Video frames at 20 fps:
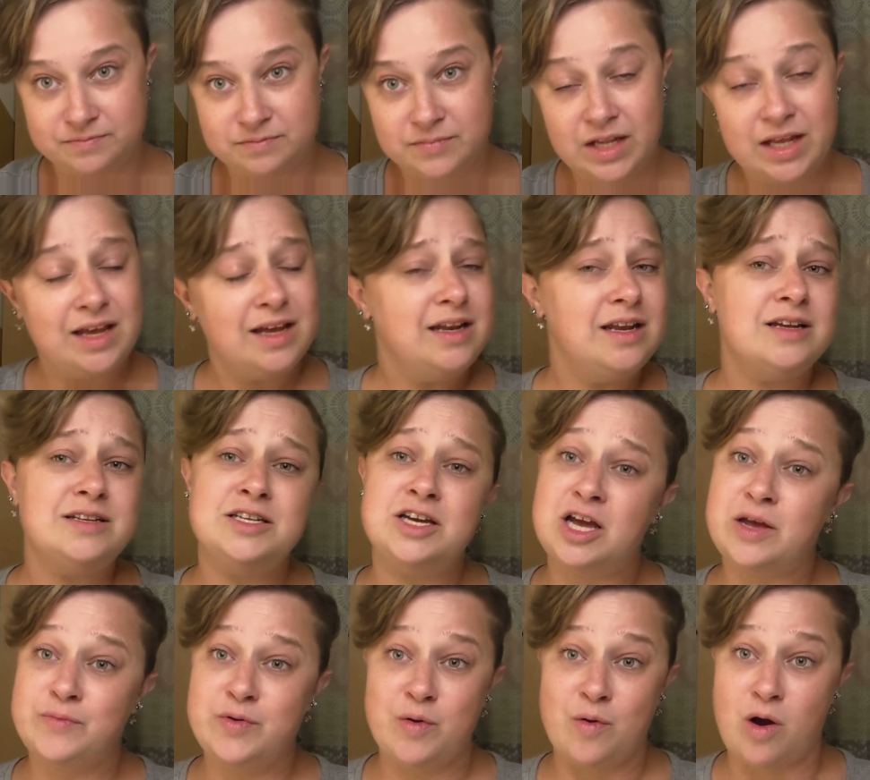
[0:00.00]
Now, don't get
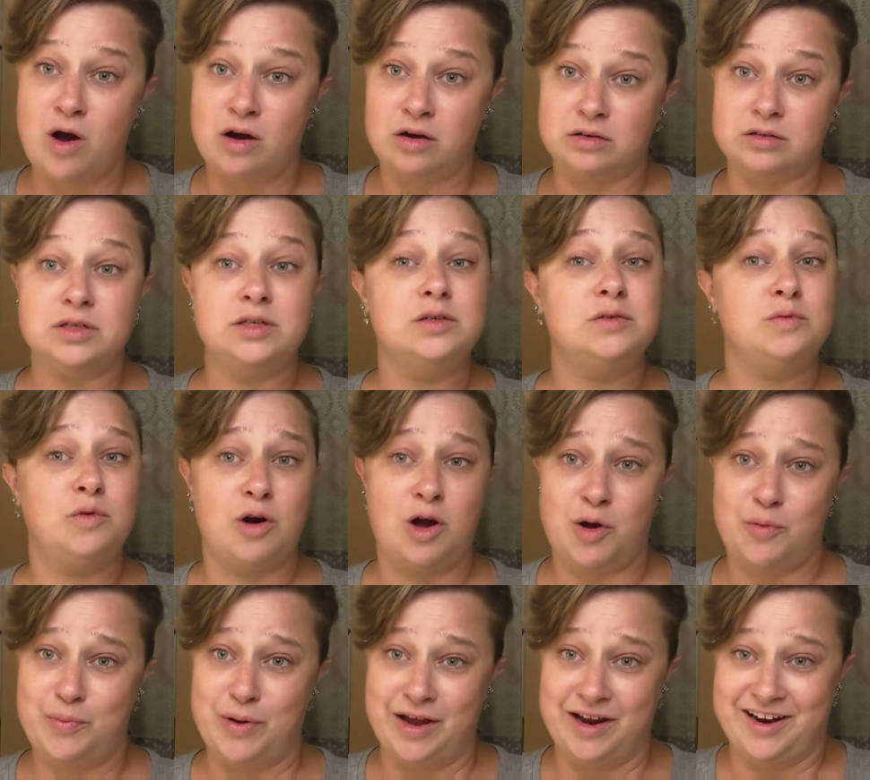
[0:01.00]
me wrong, we're all
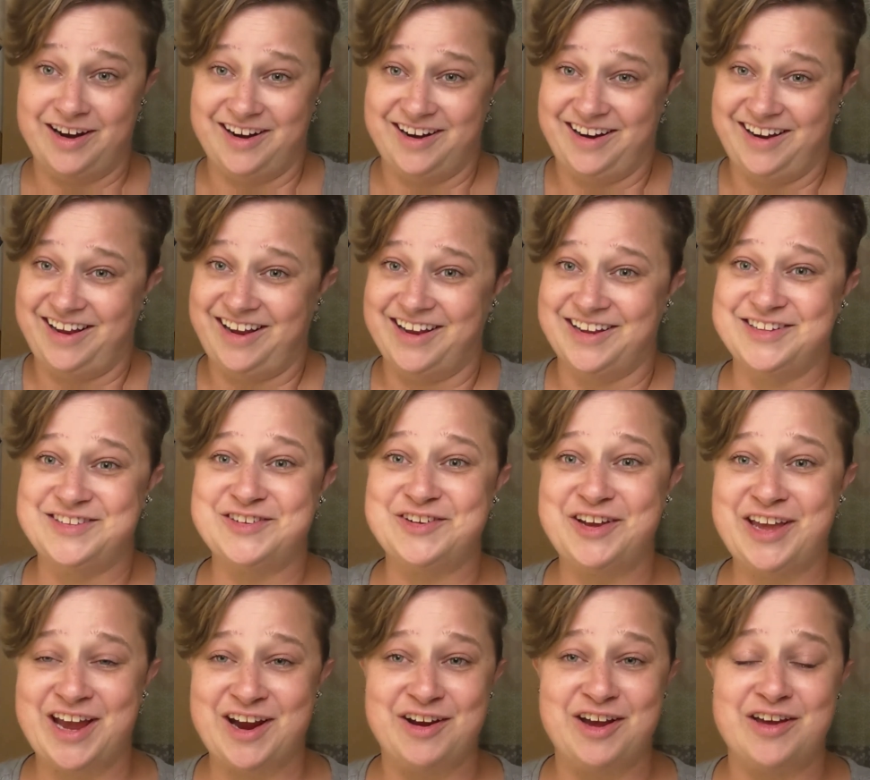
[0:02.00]
parents or
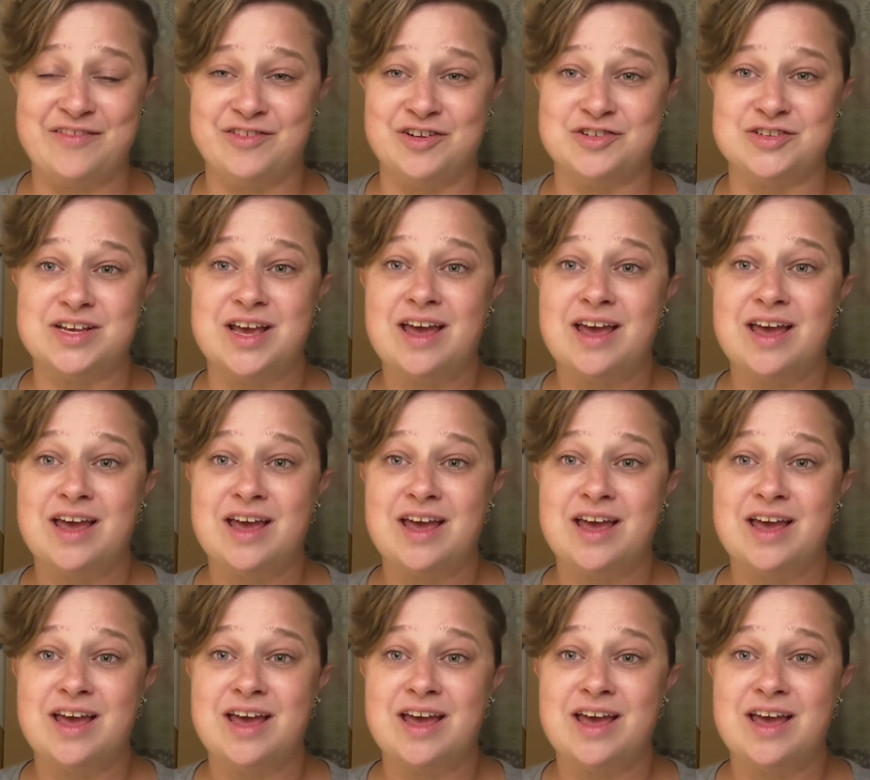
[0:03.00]
caregivers,